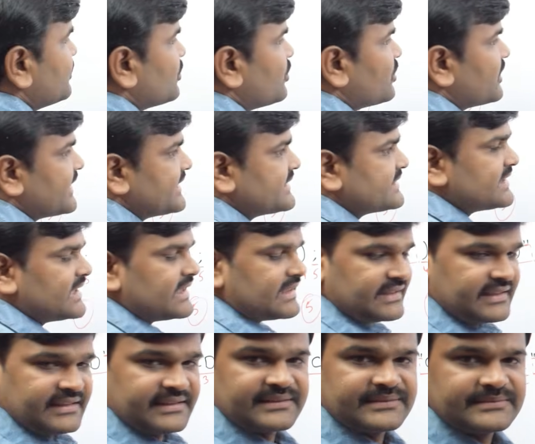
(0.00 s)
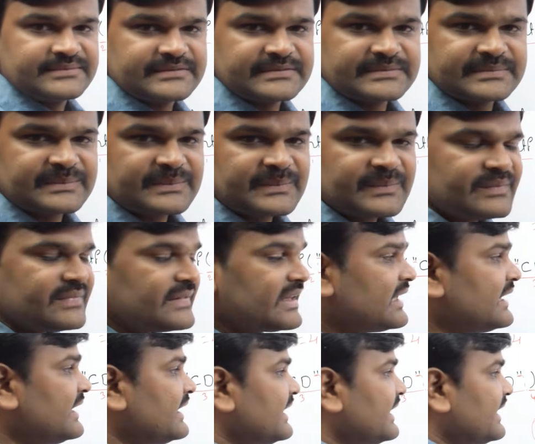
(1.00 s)
tokens are there.
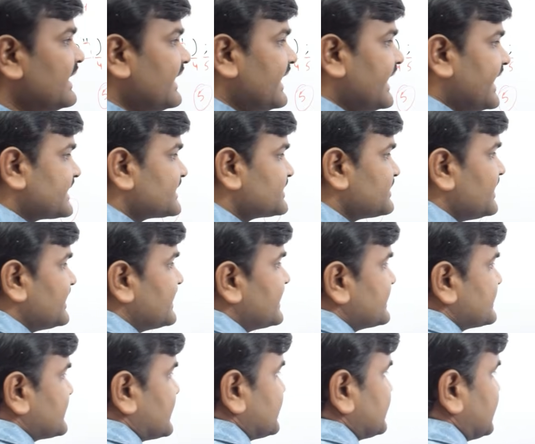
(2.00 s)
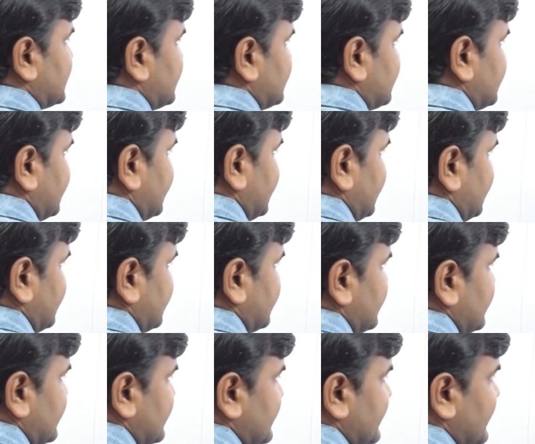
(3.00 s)
Actual discussion
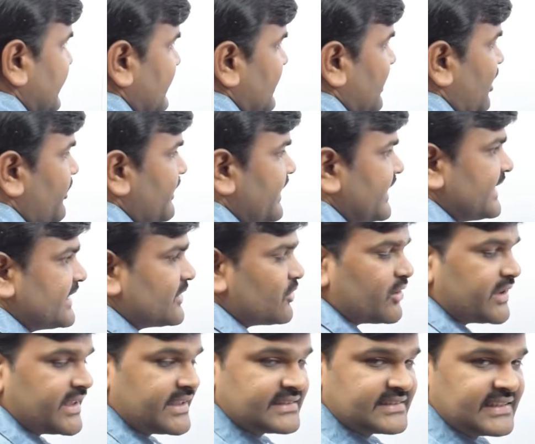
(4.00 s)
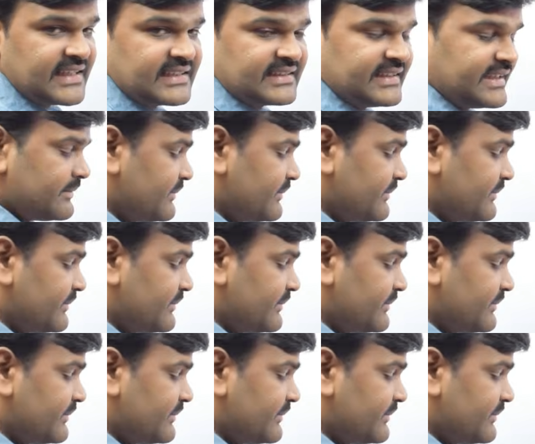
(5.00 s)
here how many tokens are there?